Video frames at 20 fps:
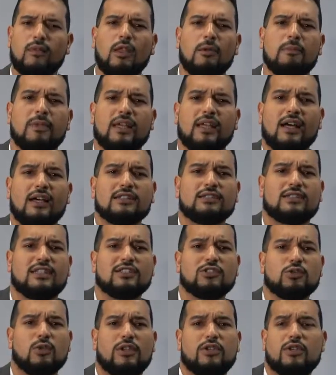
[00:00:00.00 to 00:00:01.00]
because
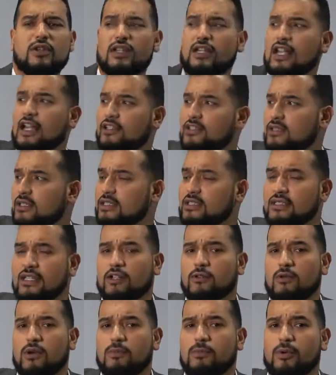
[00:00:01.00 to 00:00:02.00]
this way you can actually
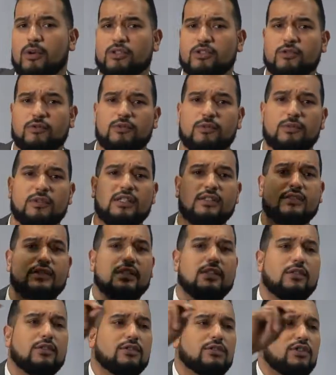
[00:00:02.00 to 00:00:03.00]
take one person from this
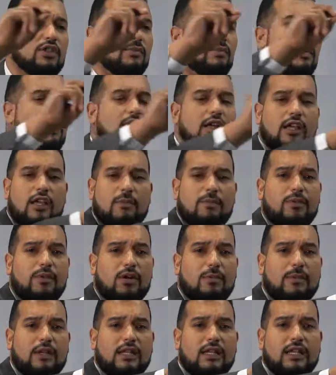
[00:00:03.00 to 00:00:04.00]
dealership and put
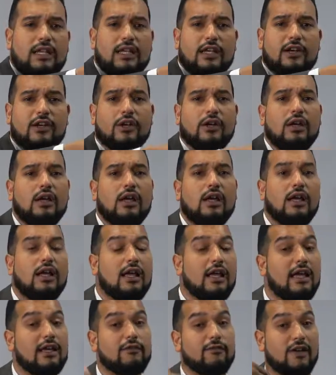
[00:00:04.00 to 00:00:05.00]
them in here
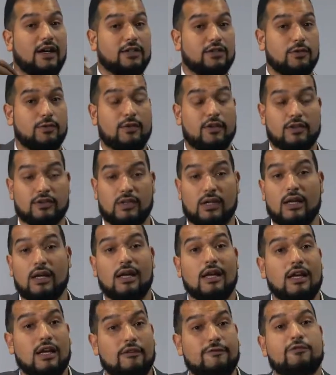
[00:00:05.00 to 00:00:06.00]
and vice versa.
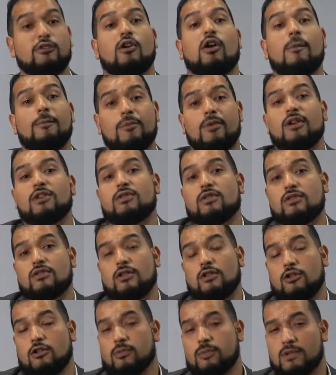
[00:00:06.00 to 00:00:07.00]
If your operation is
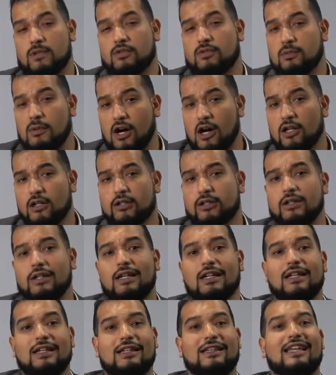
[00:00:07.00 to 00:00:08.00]
a little bit smaller,
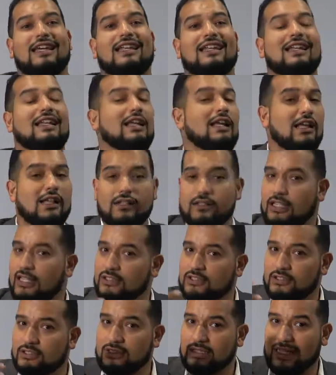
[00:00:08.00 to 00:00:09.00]
then
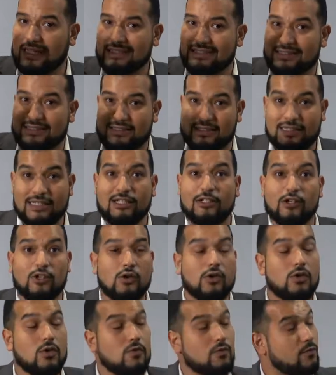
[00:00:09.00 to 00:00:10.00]
that's
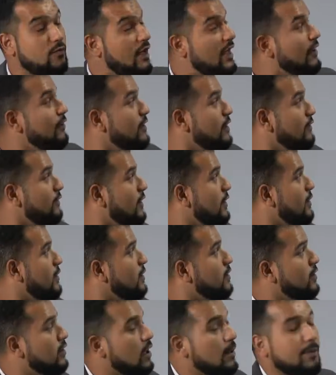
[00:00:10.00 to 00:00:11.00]
still very
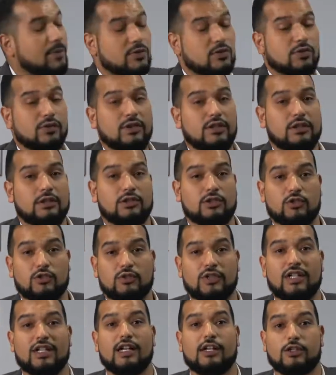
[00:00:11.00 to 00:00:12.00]
good opportunity to
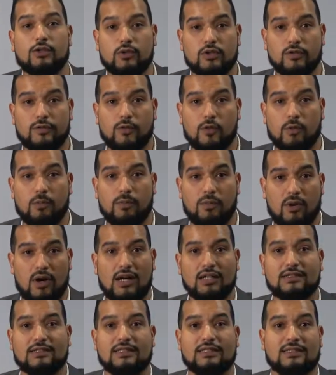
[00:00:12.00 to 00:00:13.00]
create a uniform
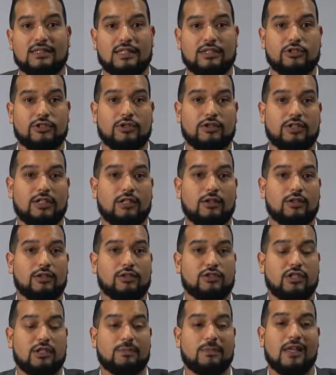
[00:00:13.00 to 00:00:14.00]
process in your
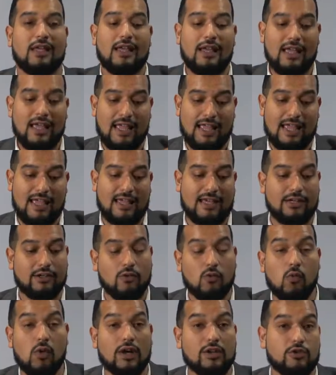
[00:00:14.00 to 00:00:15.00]
dealership. And
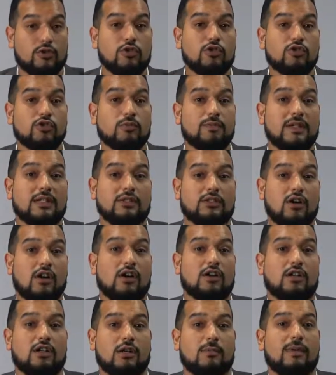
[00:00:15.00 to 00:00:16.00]
what you should be
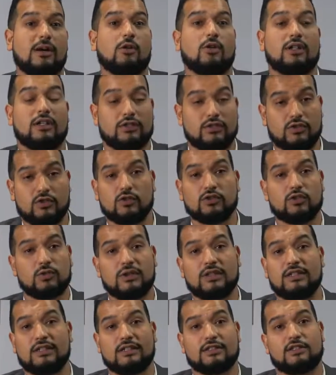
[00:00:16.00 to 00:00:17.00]
talking about is those
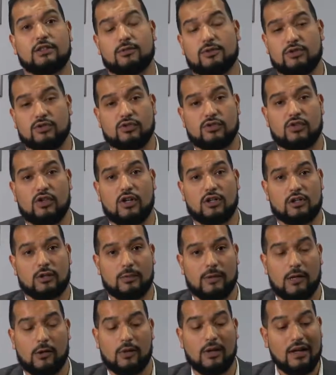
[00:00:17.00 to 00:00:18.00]
three things that we just talked
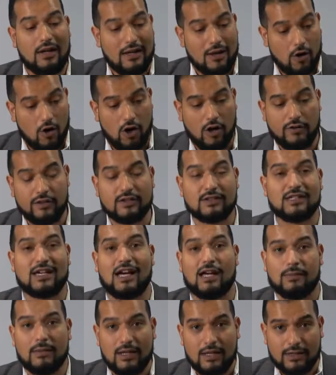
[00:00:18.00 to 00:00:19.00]
about all the
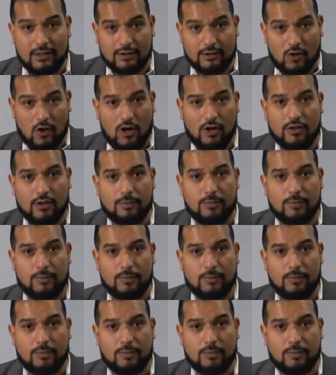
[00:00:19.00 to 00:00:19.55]
time. All the